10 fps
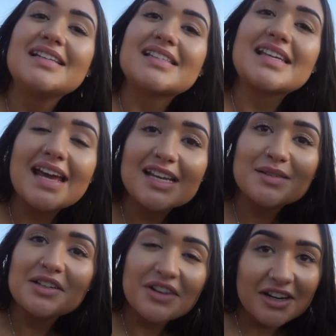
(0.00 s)
today has
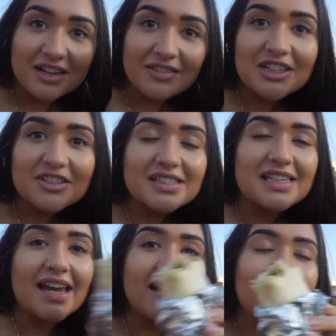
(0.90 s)
been a very adventurous
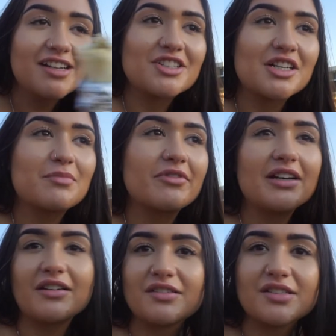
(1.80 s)
day, trying
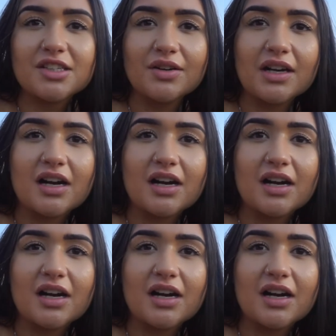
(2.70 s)
burritos, going on a